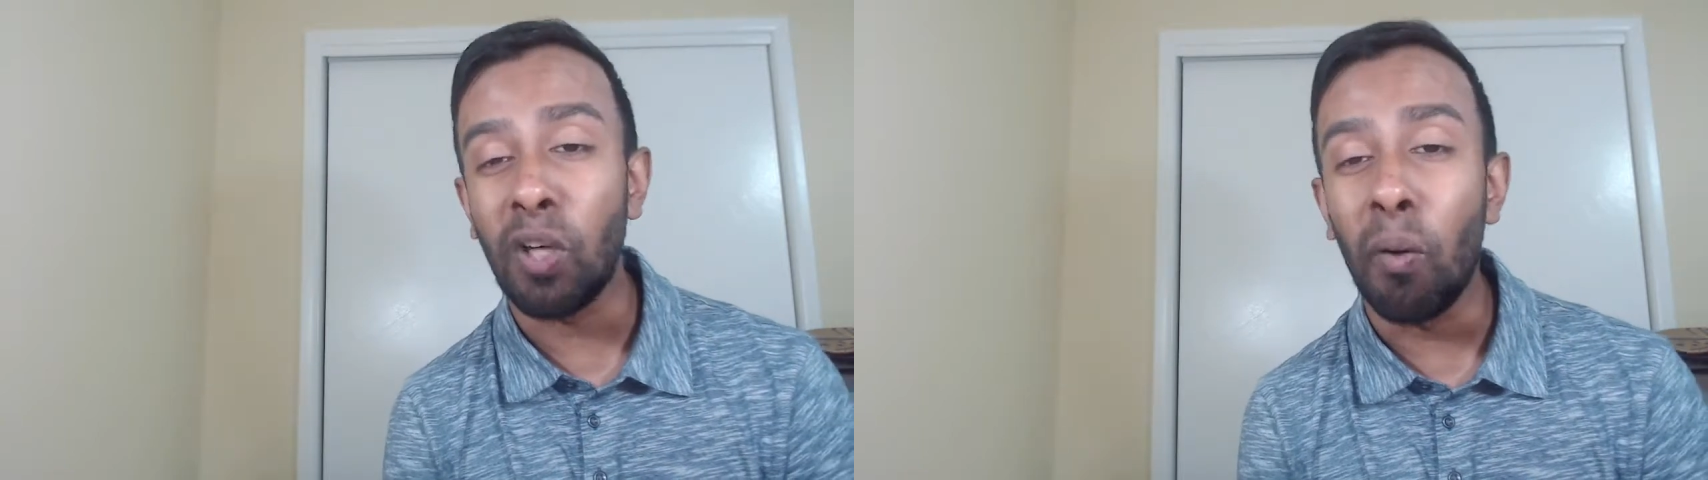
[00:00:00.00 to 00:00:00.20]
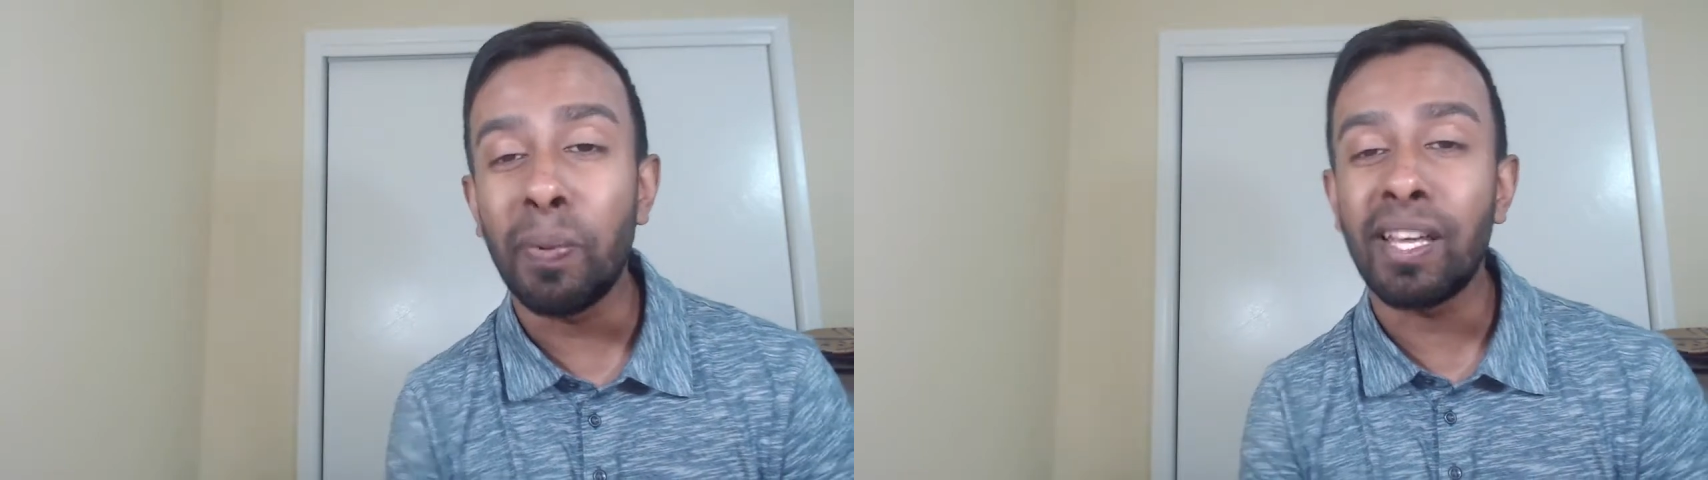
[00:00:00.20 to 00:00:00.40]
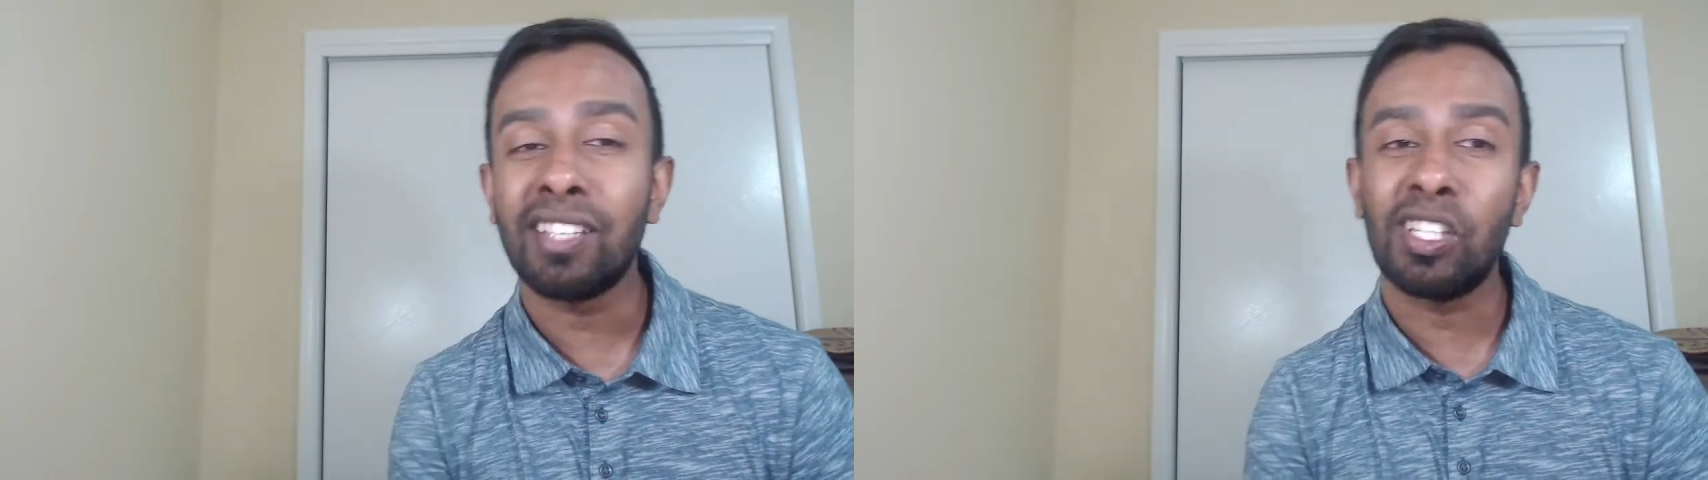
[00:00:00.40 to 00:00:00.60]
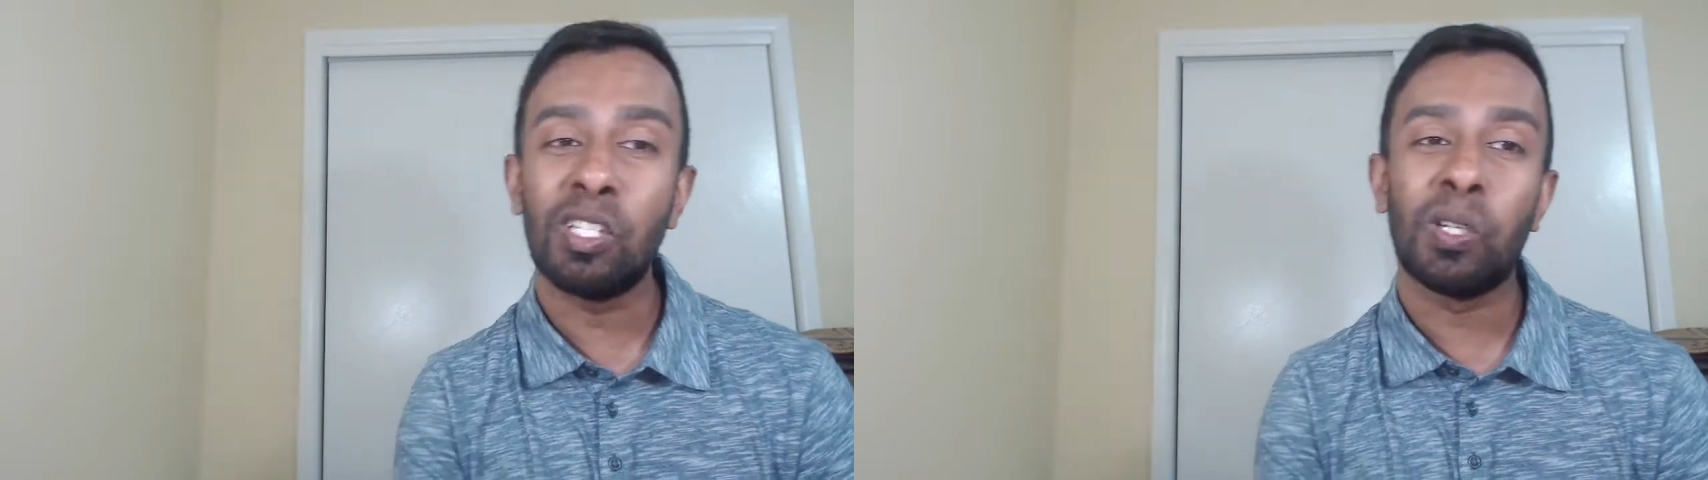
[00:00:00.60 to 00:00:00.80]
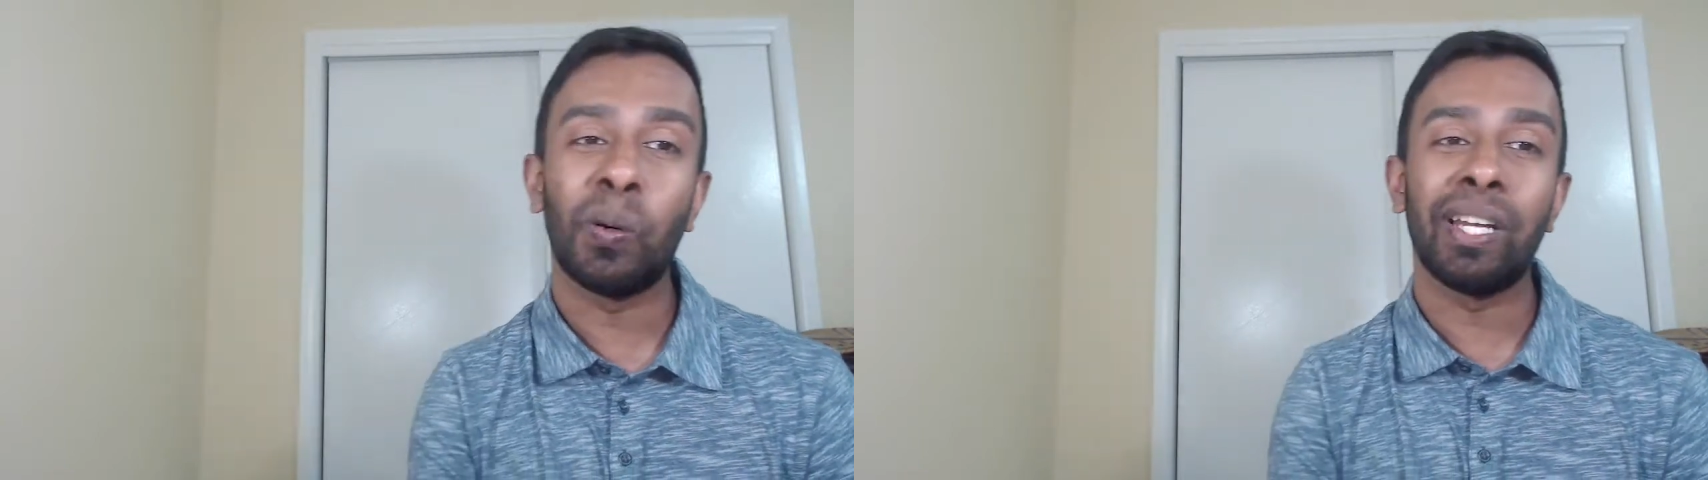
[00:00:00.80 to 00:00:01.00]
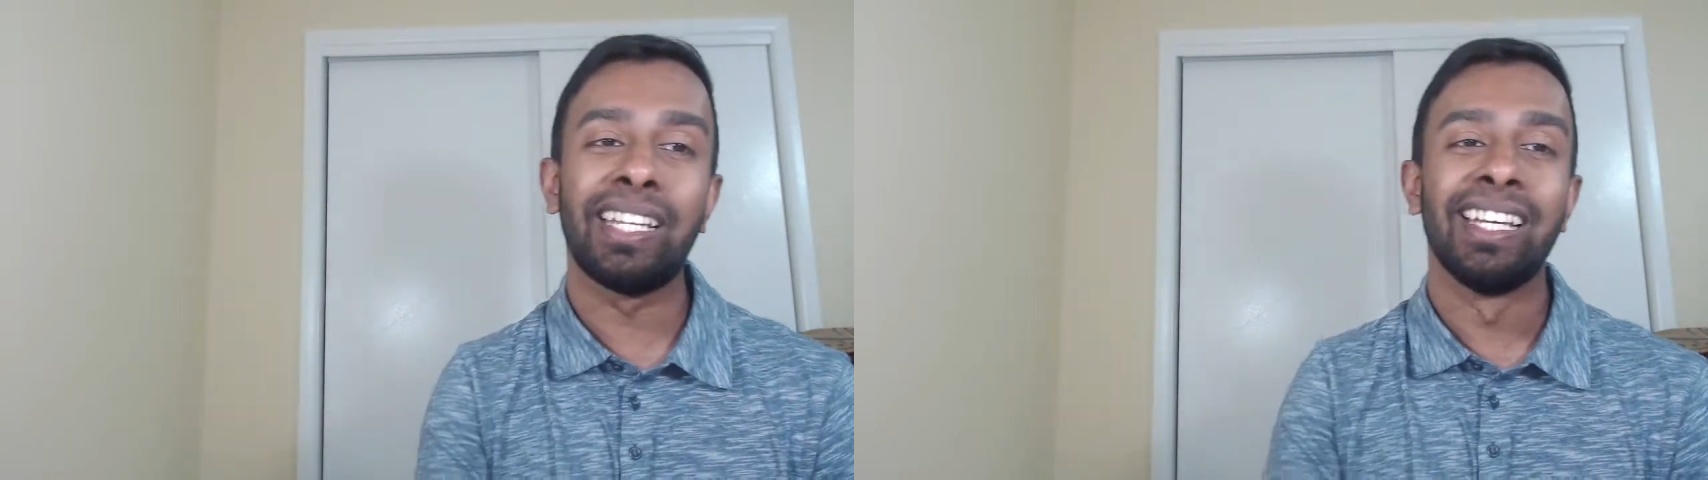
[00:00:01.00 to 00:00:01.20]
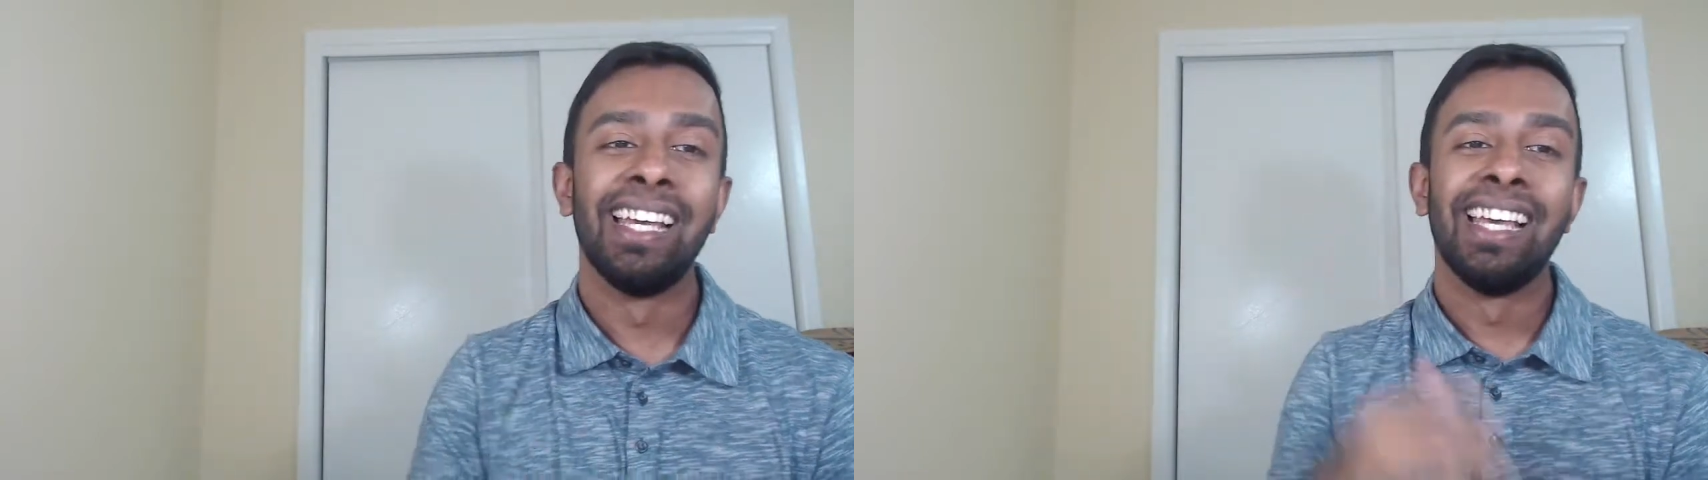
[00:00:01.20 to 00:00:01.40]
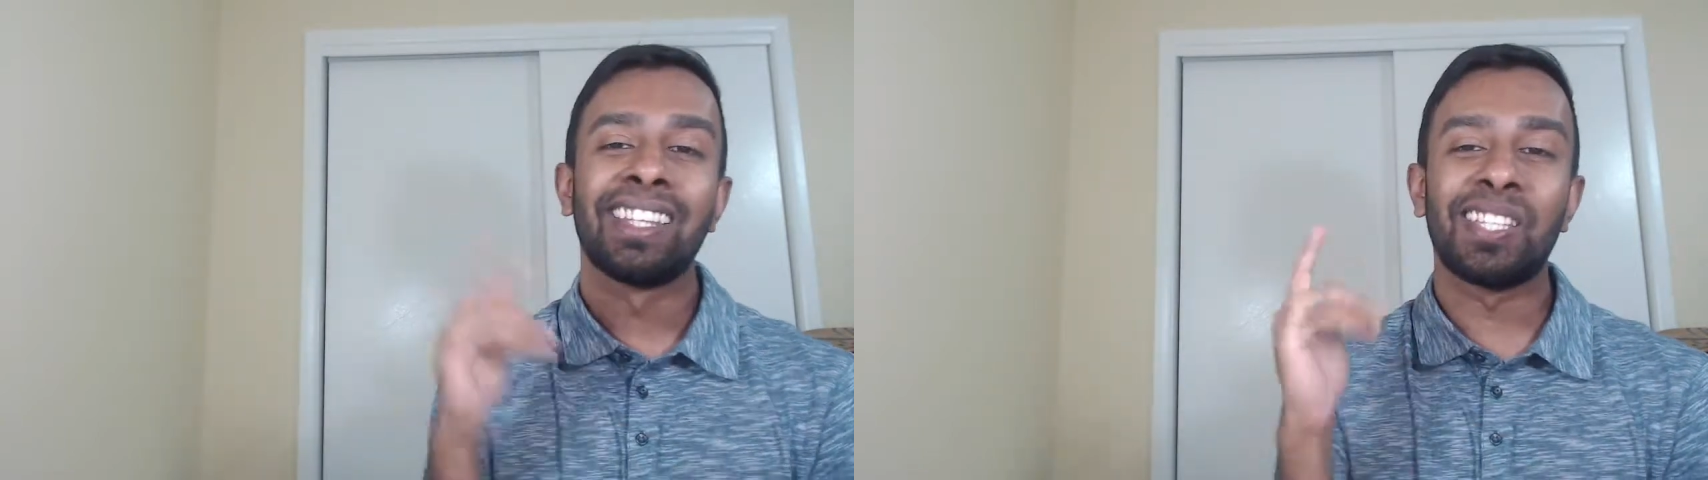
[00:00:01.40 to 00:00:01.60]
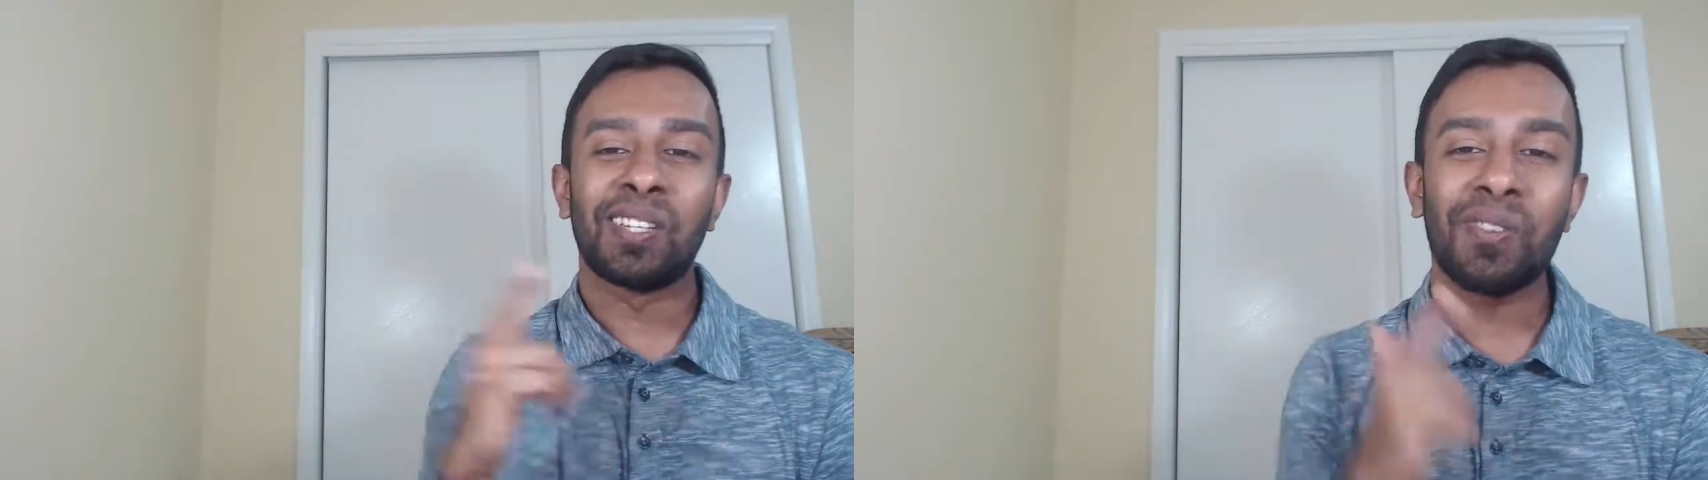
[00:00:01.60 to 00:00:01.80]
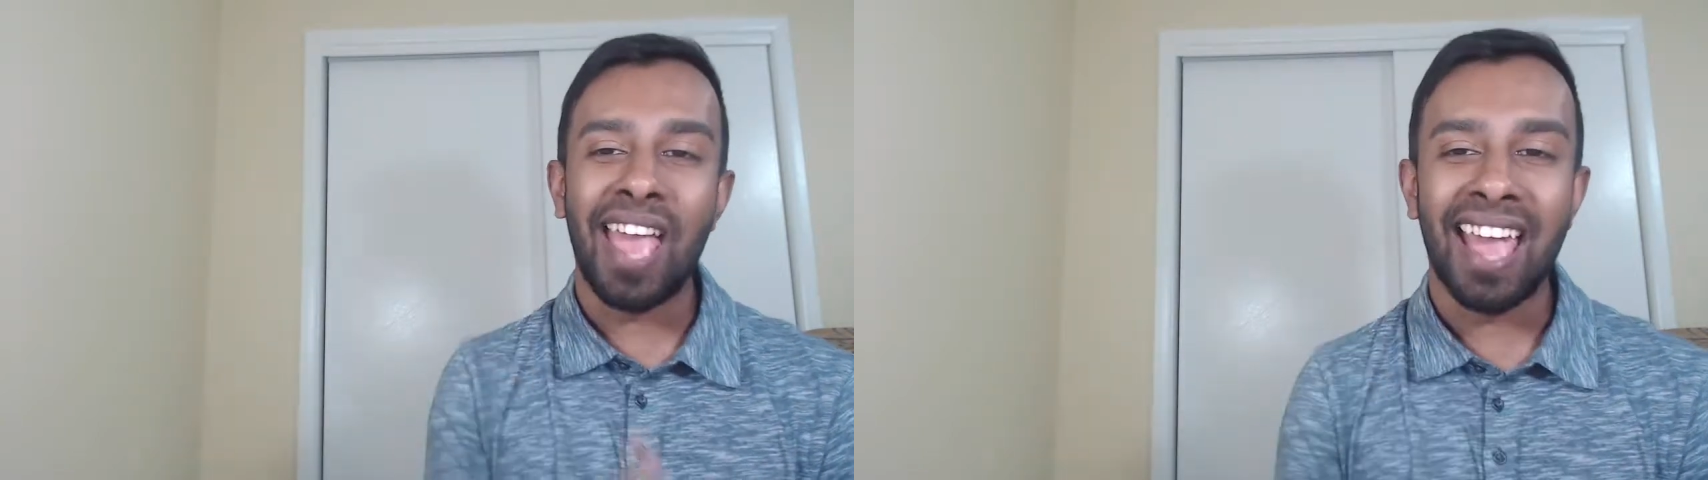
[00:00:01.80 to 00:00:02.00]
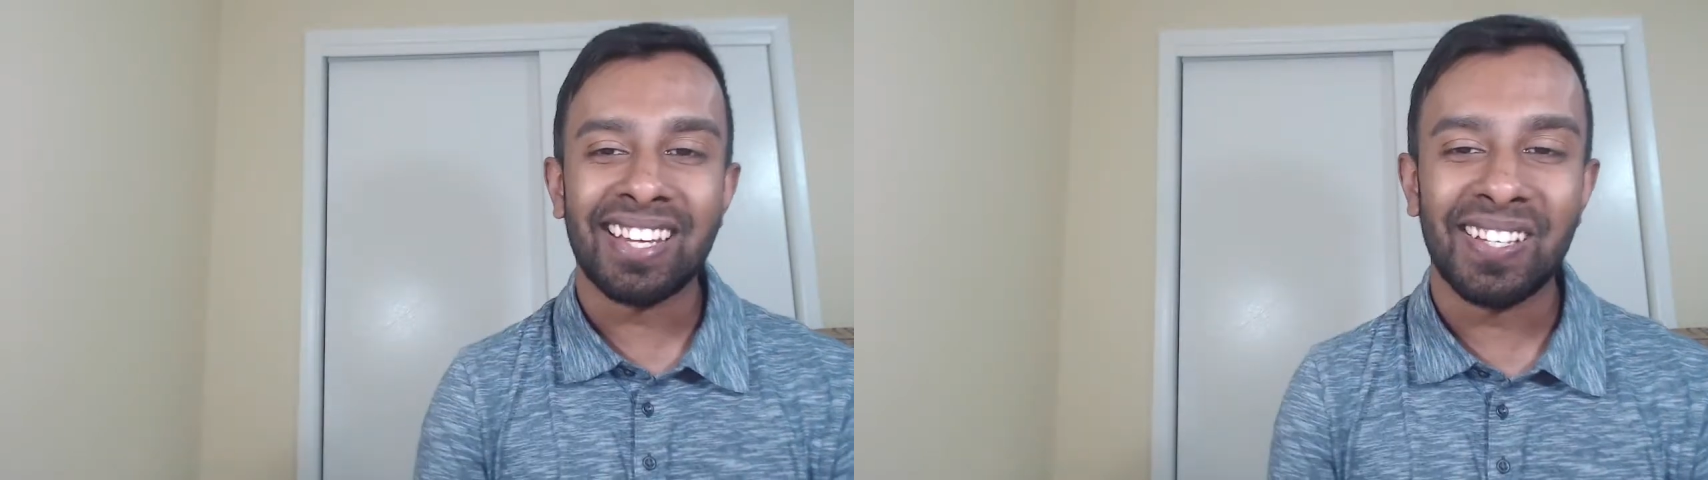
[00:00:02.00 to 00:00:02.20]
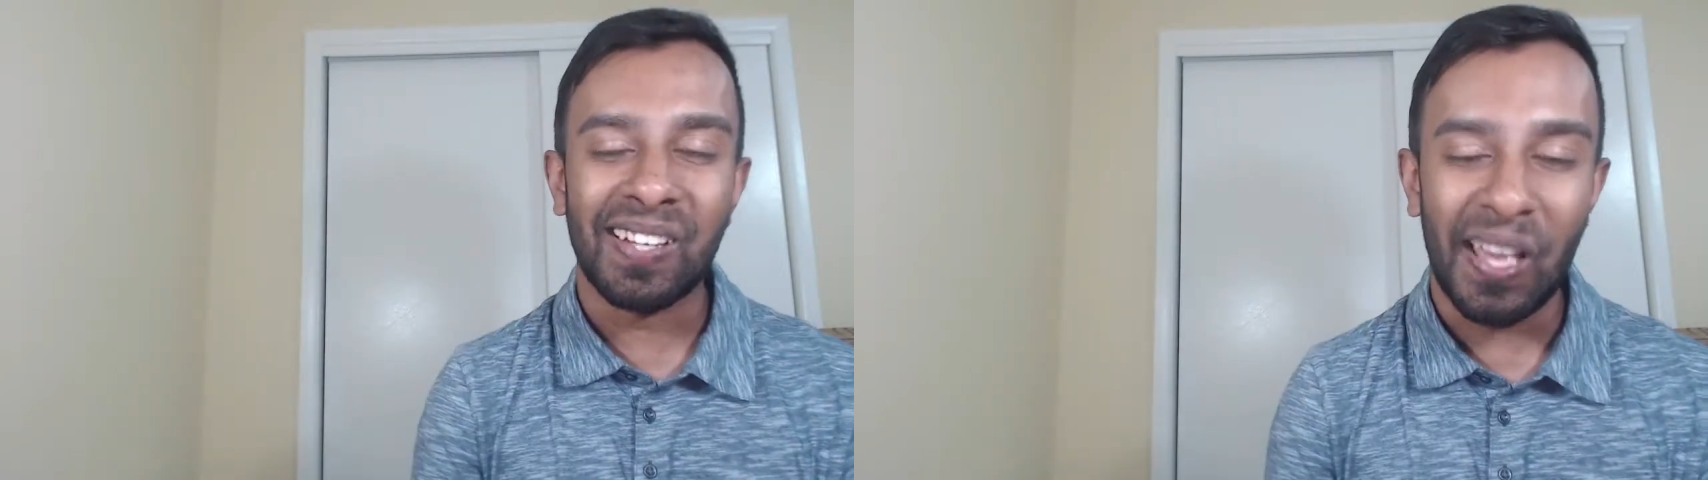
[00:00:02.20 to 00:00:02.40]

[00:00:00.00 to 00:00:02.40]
I hope you guys enjoyed this reaction.